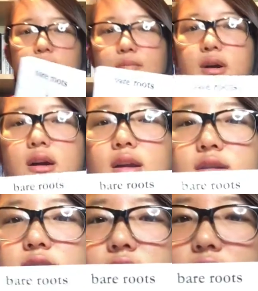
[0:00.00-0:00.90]

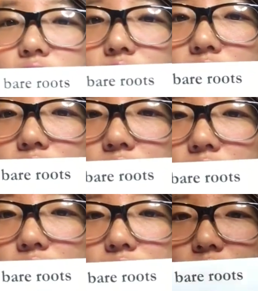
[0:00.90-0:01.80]
But
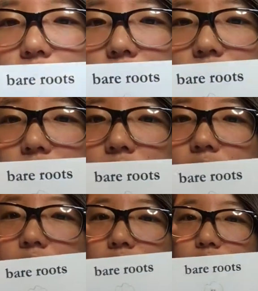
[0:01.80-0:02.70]
let's get
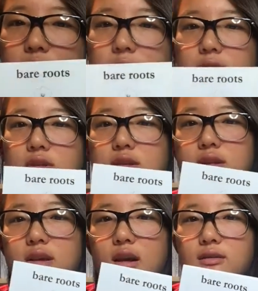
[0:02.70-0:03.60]
you able to
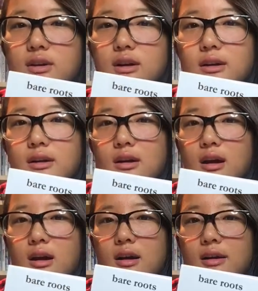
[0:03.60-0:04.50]
see the cover.
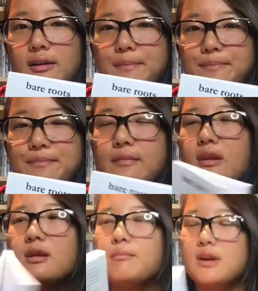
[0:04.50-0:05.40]

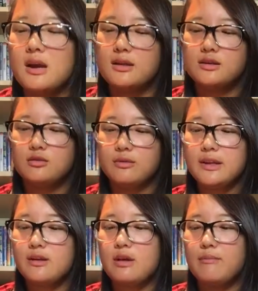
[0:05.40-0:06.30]
But yeah, this is a
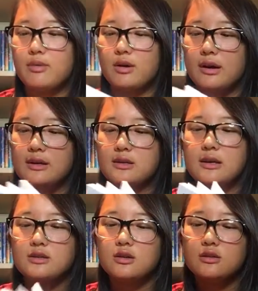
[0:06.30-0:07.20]
really great book. It
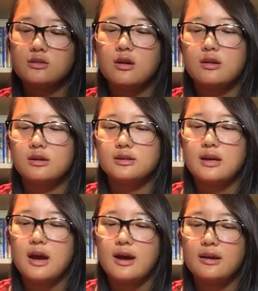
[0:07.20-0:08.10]
is on the longer
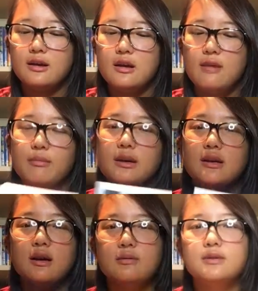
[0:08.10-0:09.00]
side, but
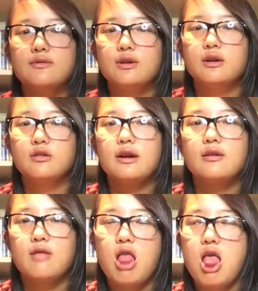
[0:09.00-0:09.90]
it comes for a great